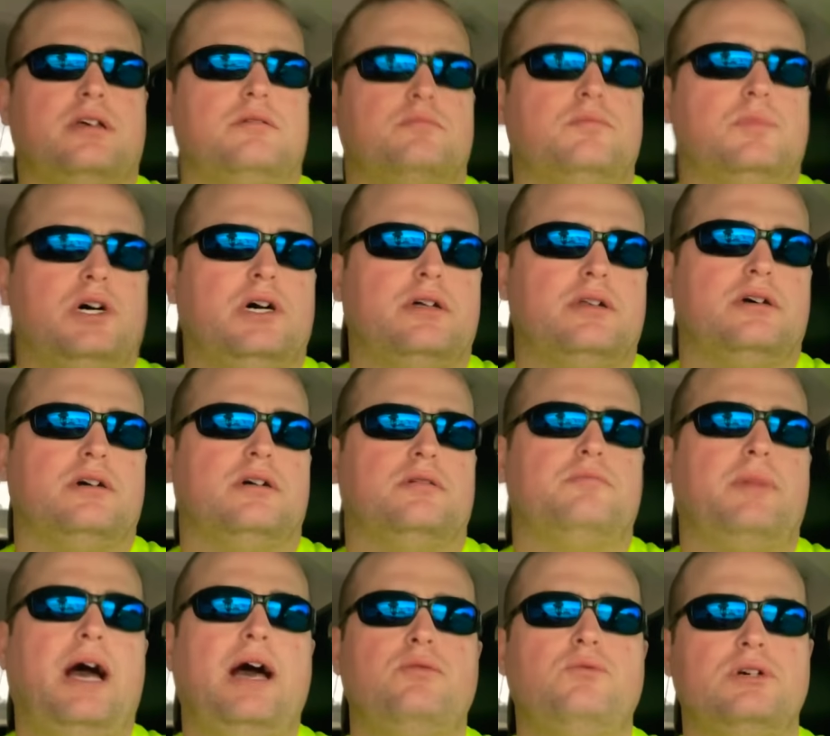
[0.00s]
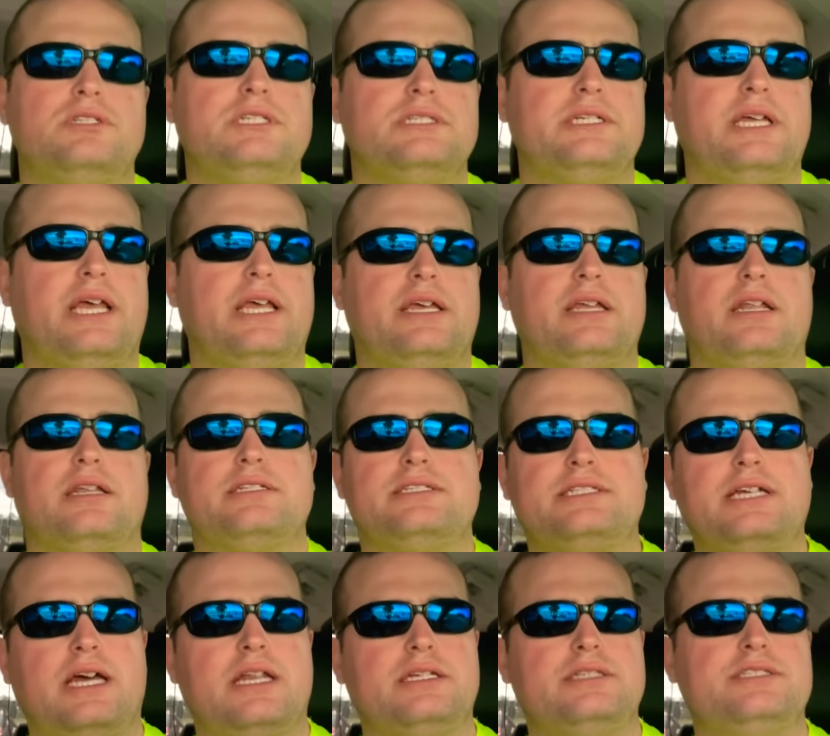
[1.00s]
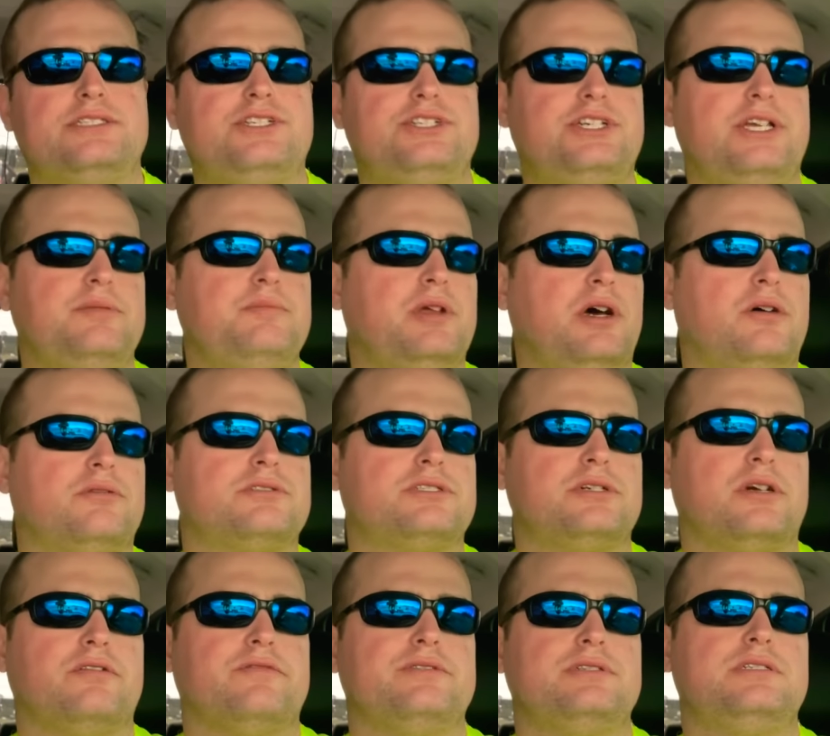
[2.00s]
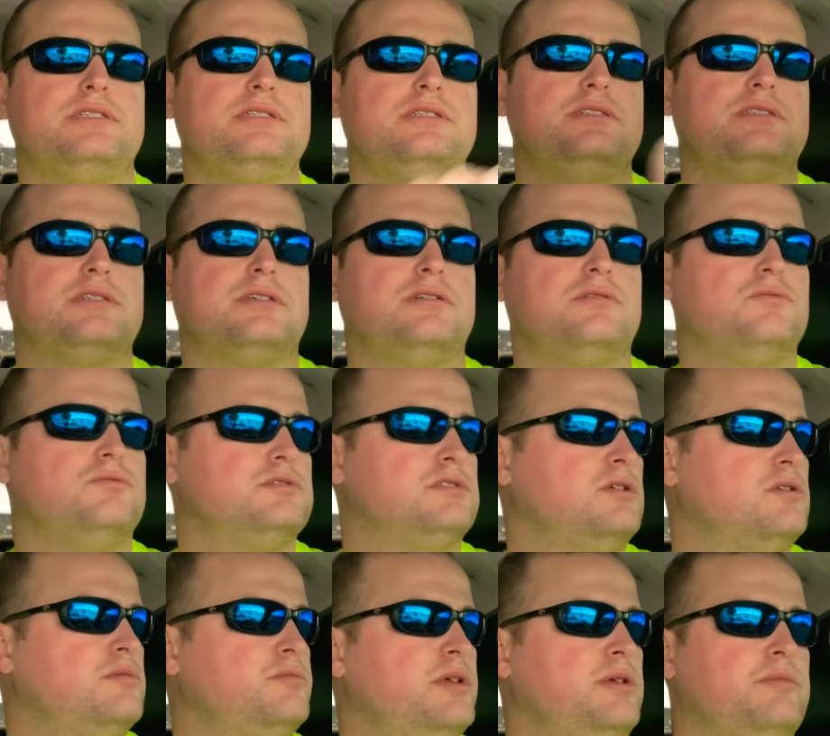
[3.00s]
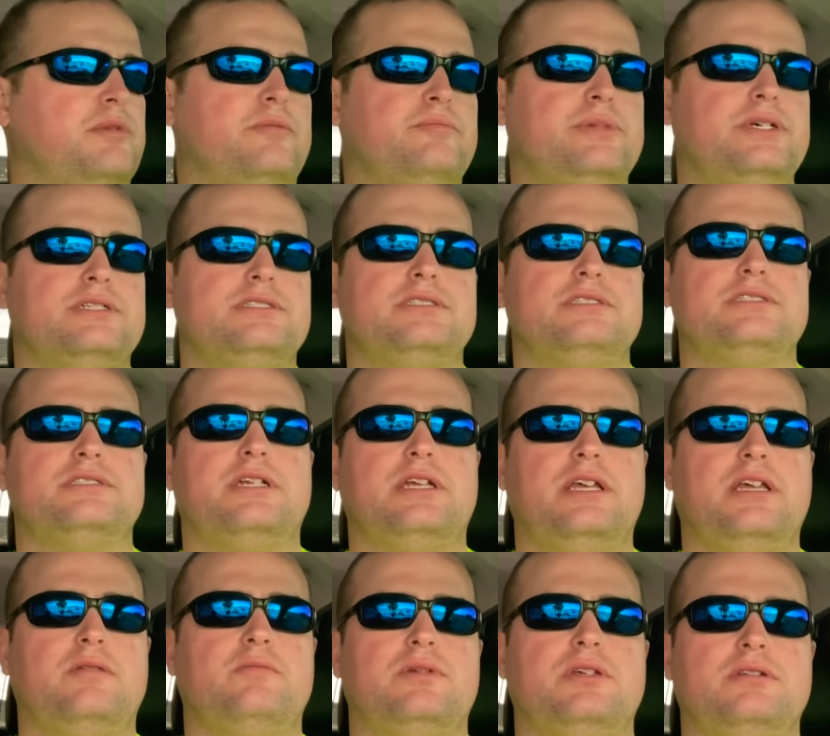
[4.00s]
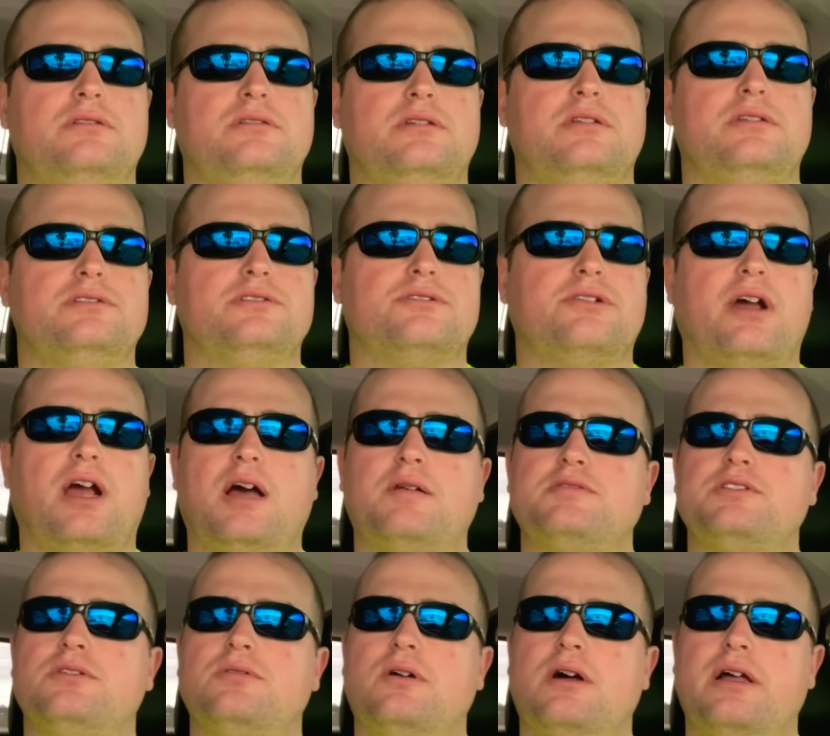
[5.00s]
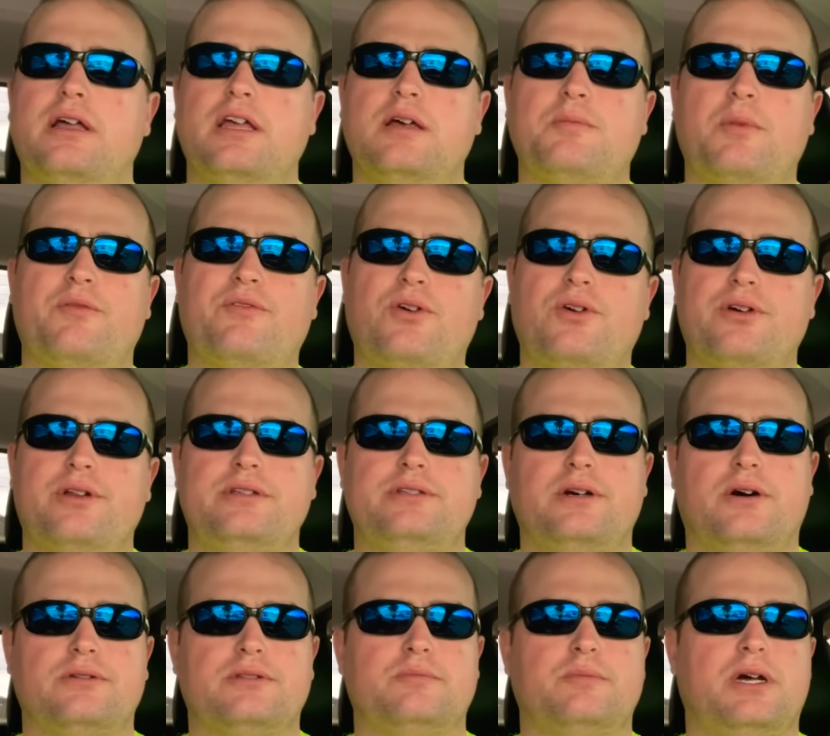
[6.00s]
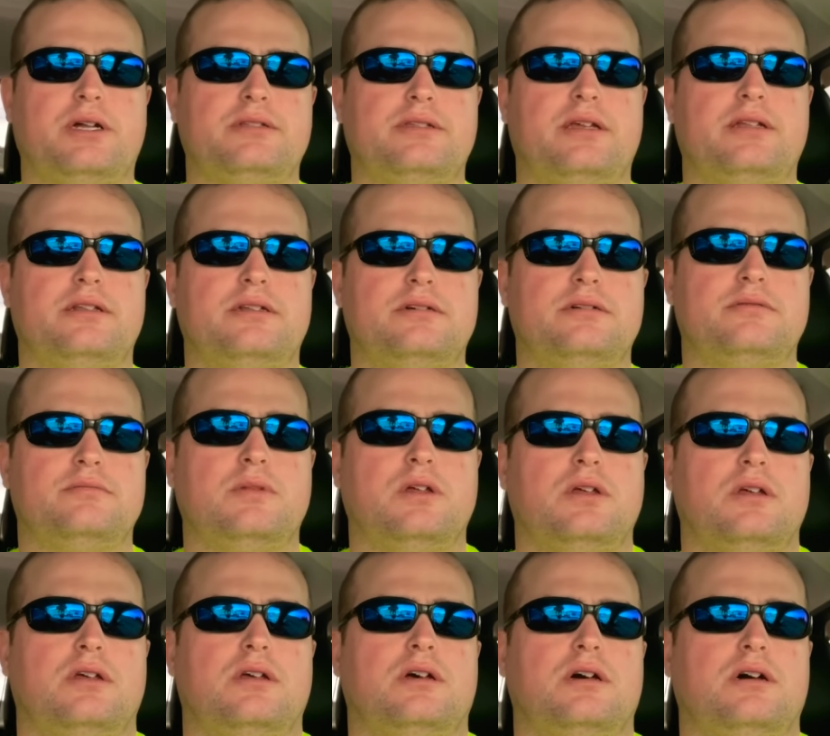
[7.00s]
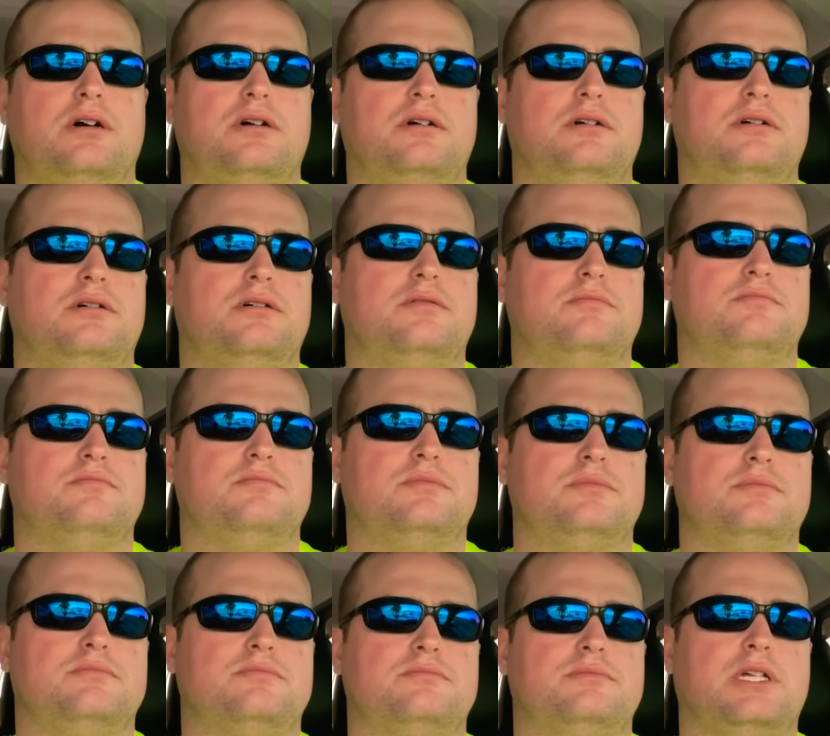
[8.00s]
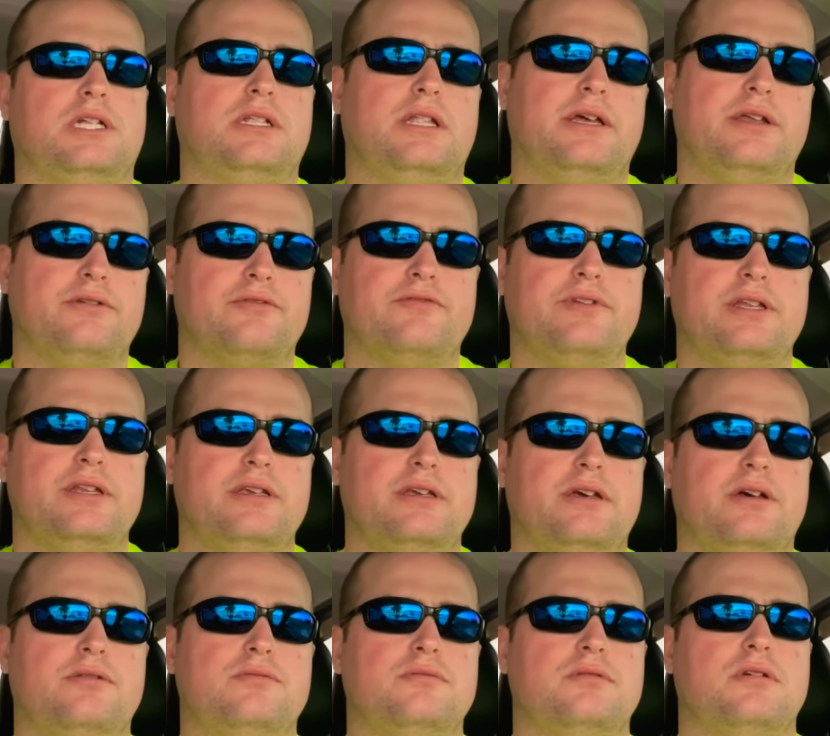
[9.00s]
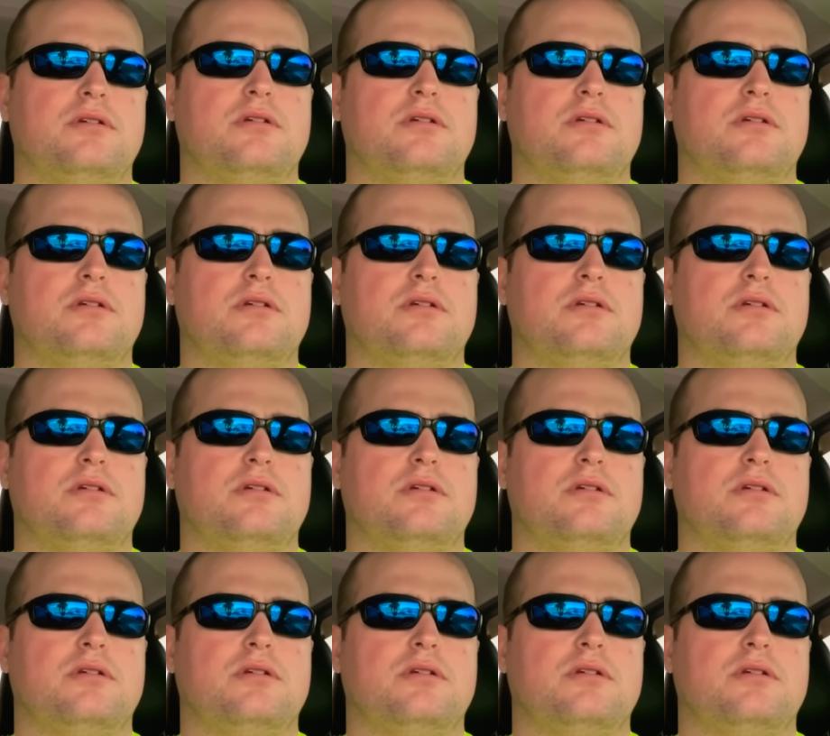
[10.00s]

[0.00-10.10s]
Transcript: But uh, mine wasn't taken. I decided Sheepdog Services was going to be my business name. It, it, describes who I am. I've already talked about that in a, um, a later video.